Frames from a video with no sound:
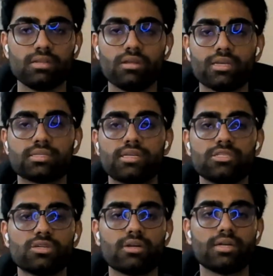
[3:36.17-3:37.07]
I
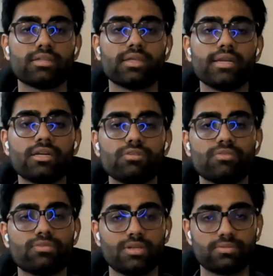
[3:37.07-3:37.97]
screenshotted 3 to
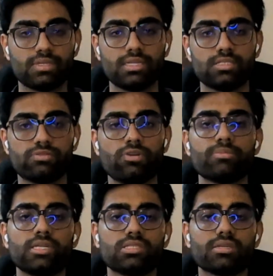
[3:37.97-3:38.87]
5 screens from
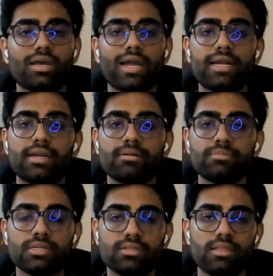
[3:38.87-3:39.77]
each. I
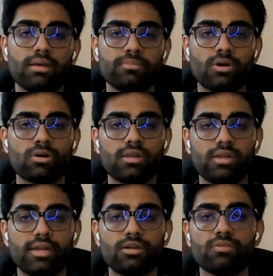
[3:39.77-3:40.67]
dumped them all
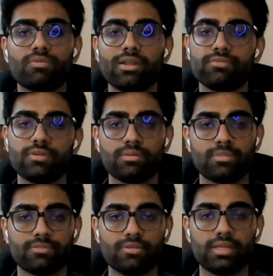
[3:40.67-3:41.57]
into one
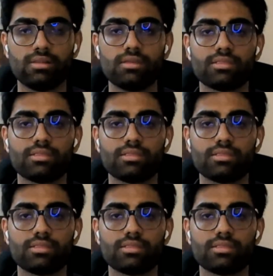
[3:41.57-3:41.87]
Figma file.